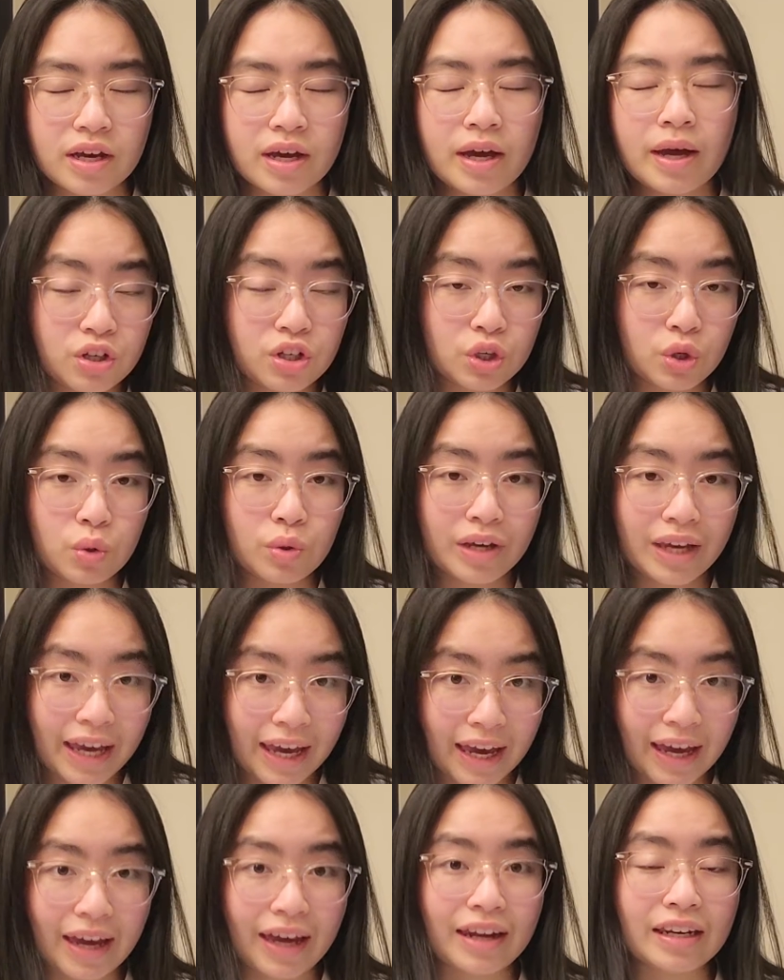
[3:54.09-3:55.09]
You
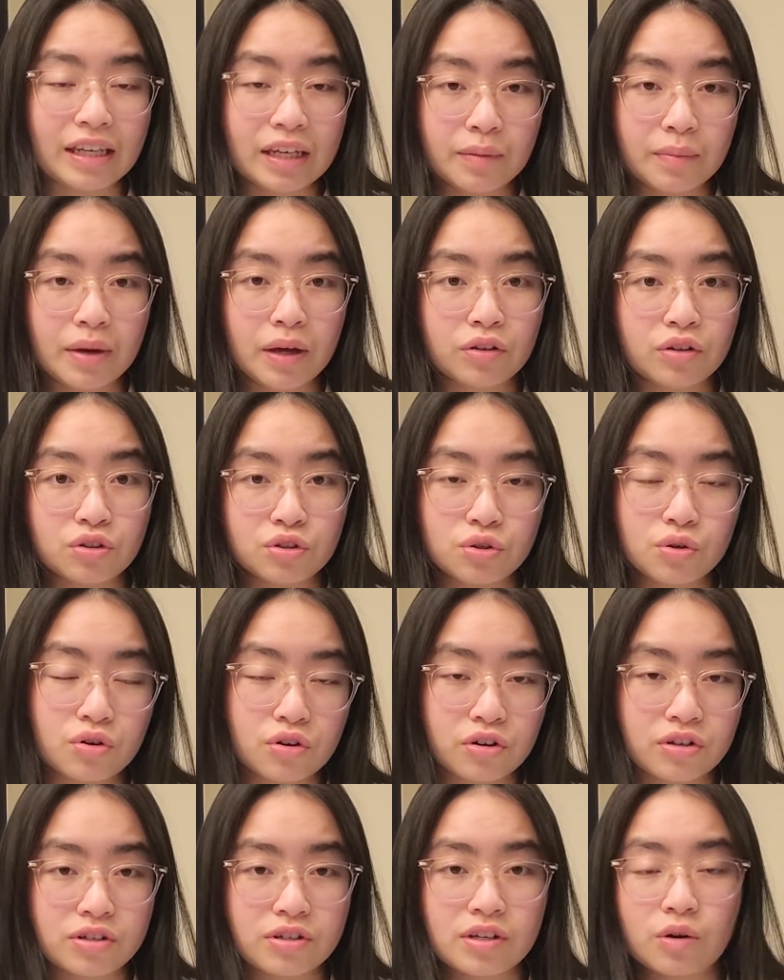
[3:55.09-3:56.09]
can email the
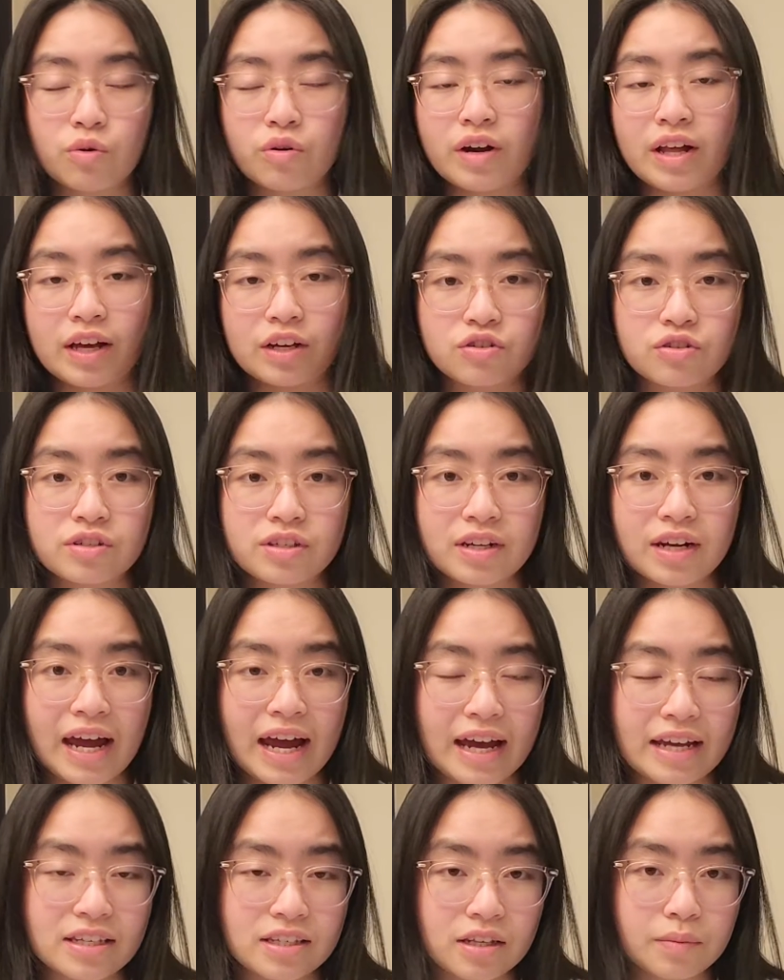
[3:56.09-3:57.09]
tutors or lecturers and
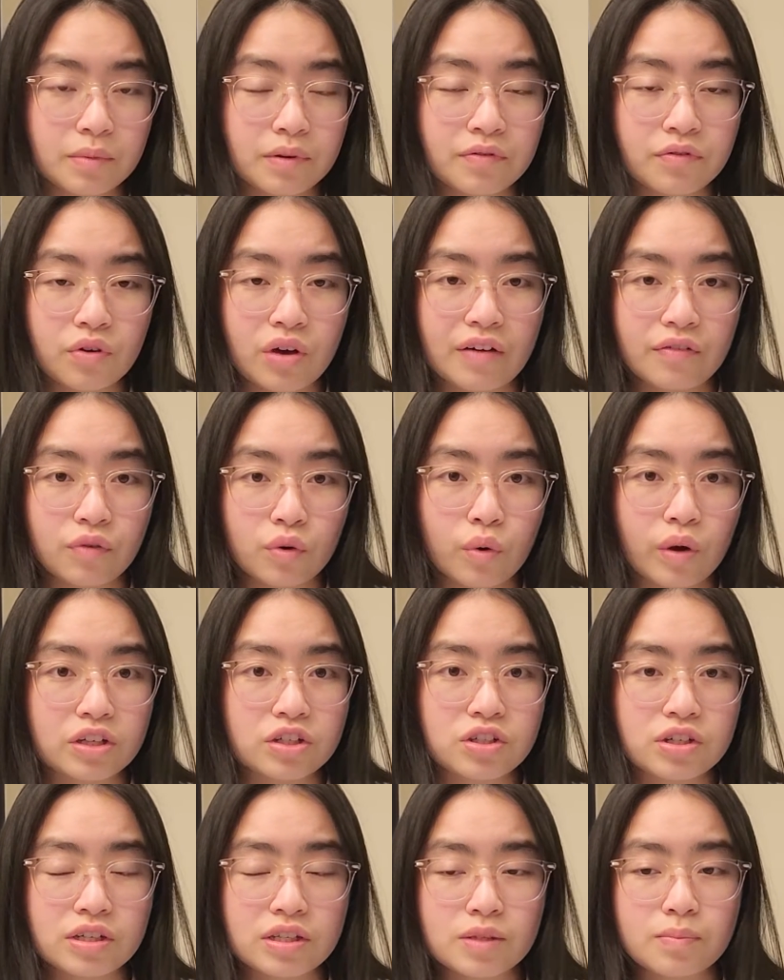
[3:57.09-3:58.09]
ask them if you have
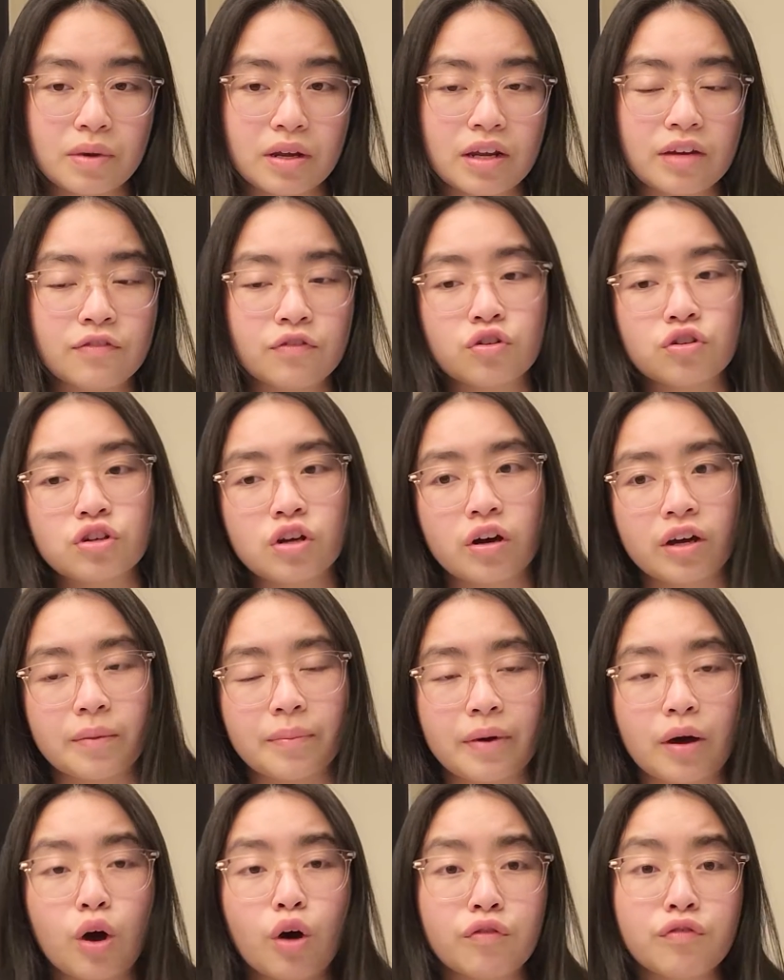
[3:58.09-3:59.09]
questions, but if you're talking
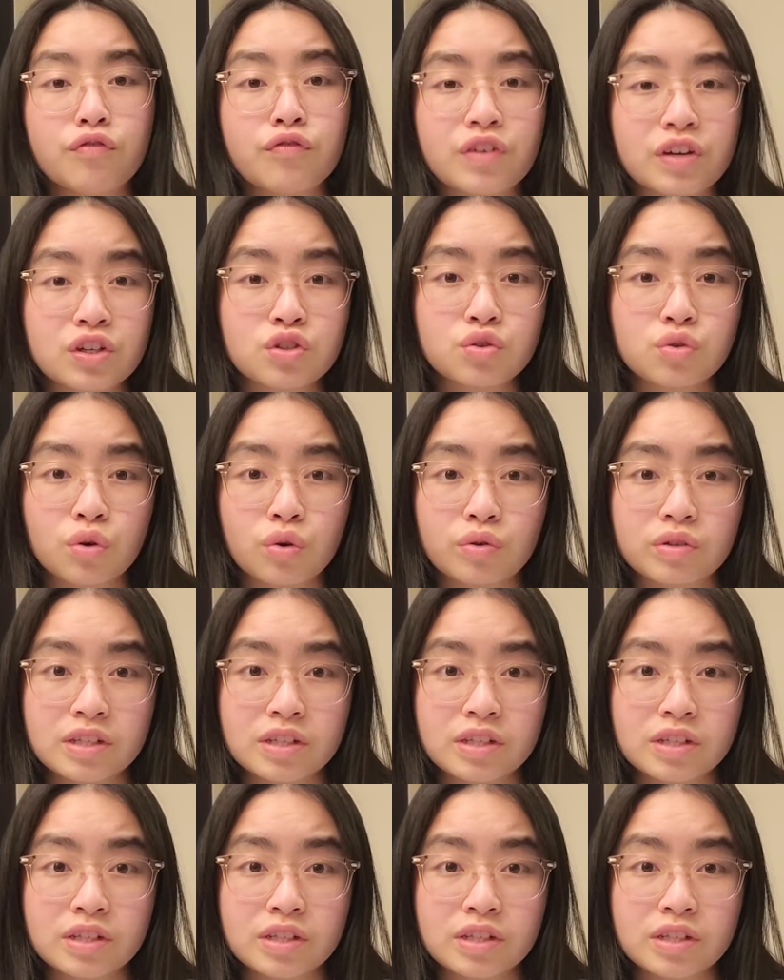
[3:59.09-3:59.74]
about official